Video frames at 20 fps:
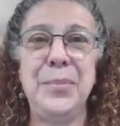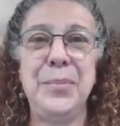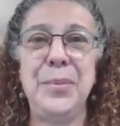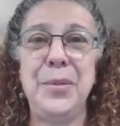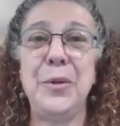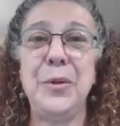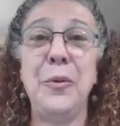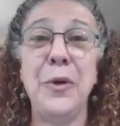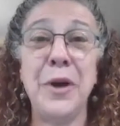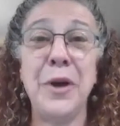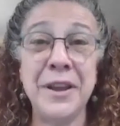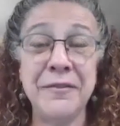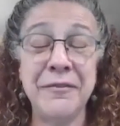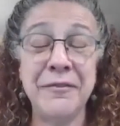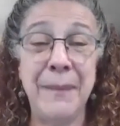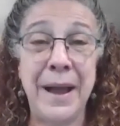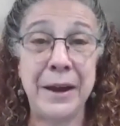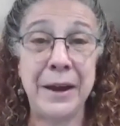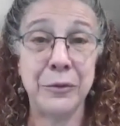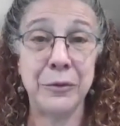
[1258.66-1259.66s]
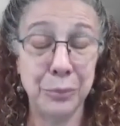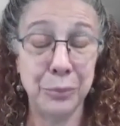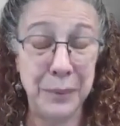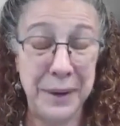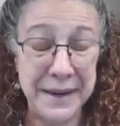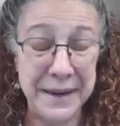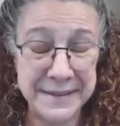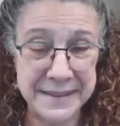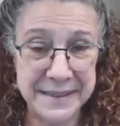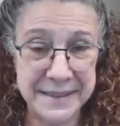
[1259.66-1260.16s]
one of my
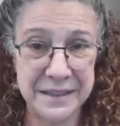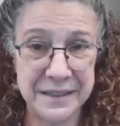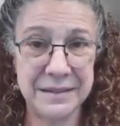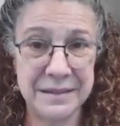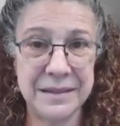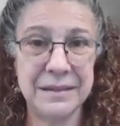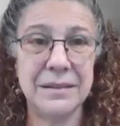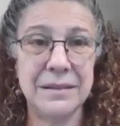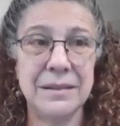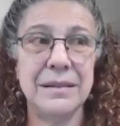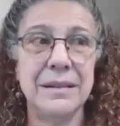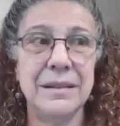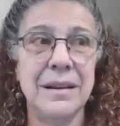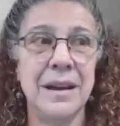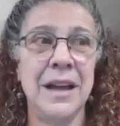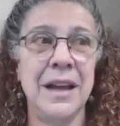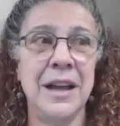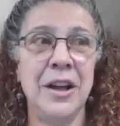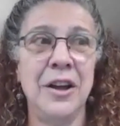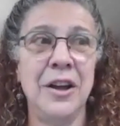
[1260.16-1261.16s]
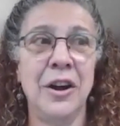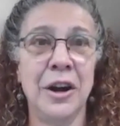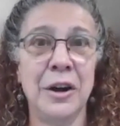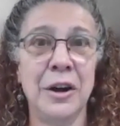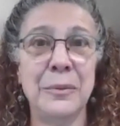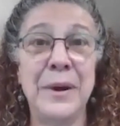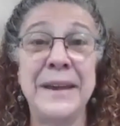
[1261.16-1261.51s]
recent art